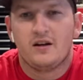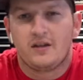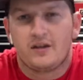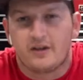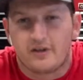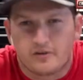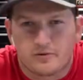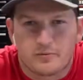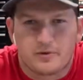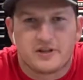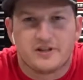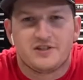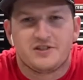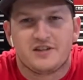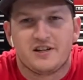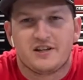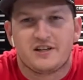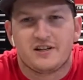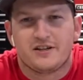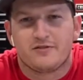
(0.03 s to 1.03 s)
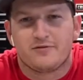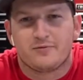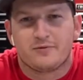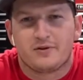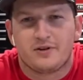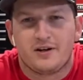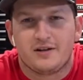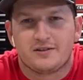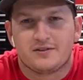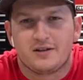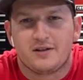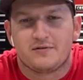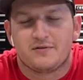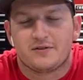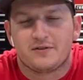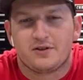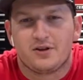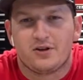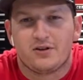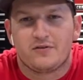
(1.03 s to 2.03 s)
Hey everybody, Jake here from Cline Time
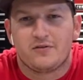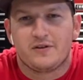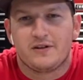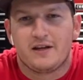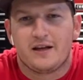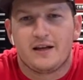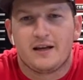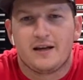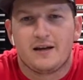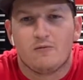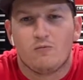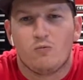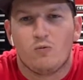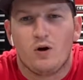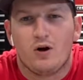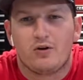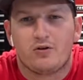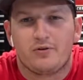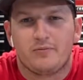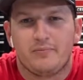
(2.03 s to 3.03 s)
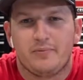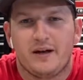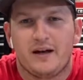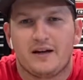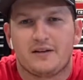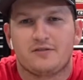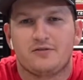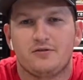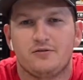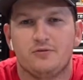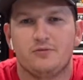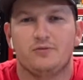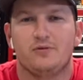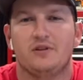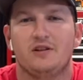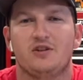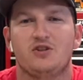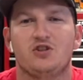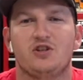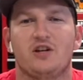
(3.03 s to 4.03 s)
Photography, and welcome back to
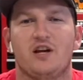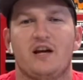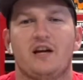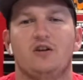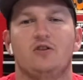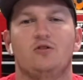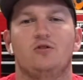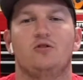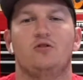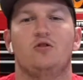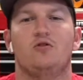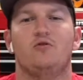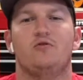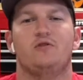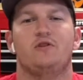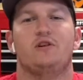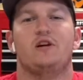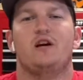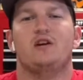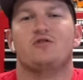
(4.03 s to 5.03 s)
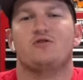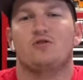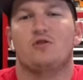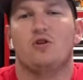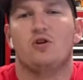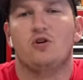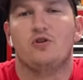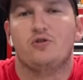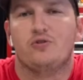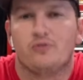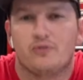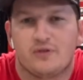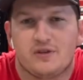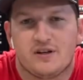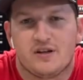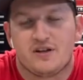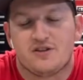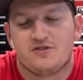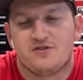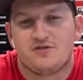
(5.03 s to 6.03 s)
the channel. Hopefully, you guys are all
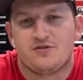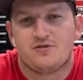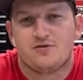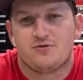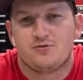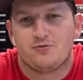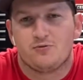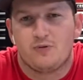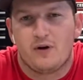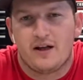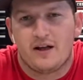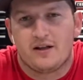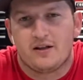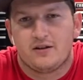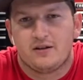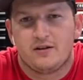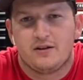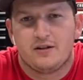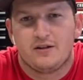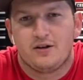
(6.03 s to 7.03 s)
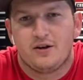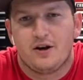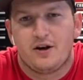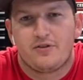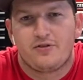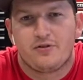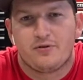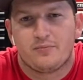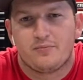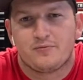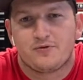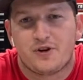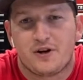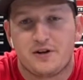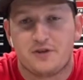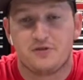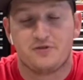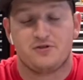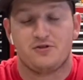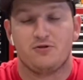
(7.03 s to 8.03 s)
doing swell, awesome. I'm
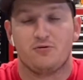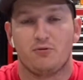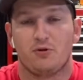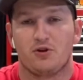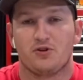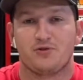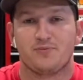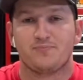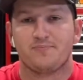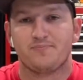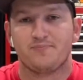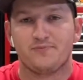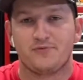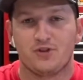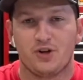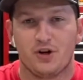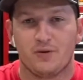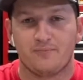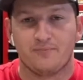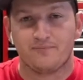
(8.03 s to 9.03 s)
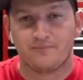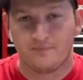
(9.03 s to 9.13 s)
trying to use new words, so I'm